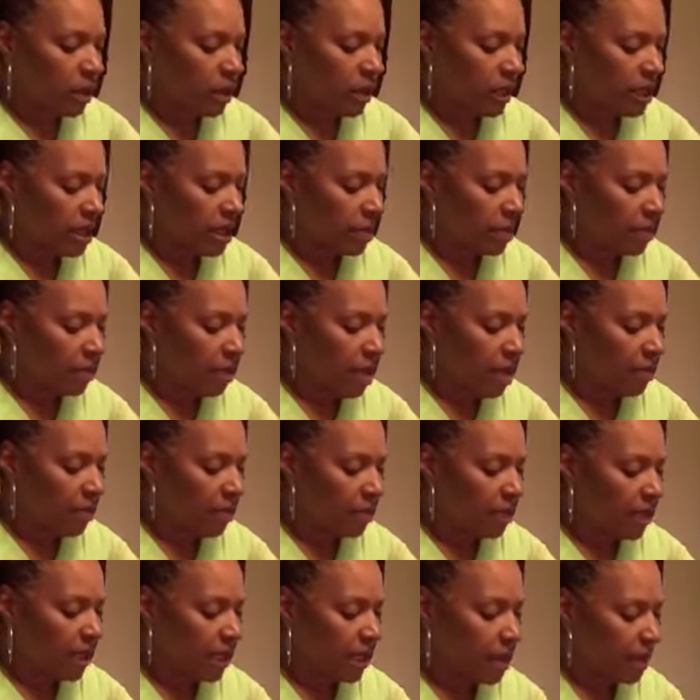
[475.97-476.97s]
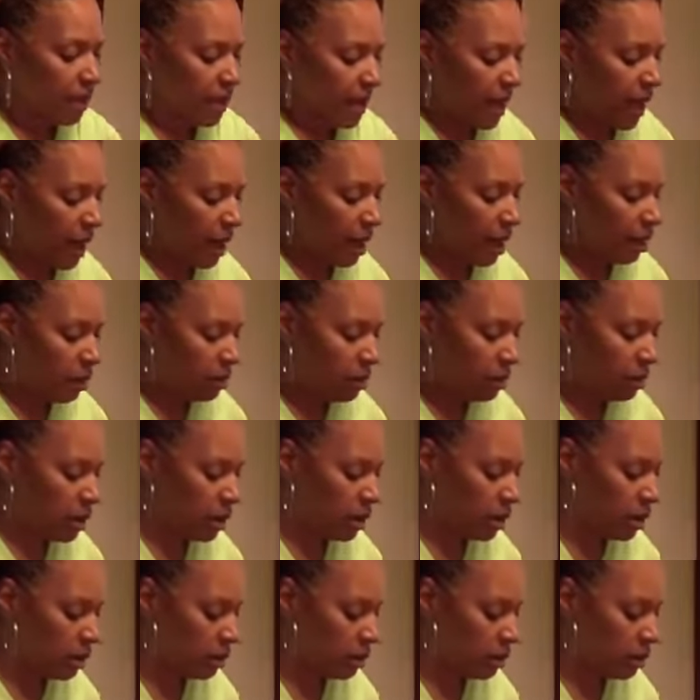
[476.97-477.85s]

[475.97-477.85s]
is probably about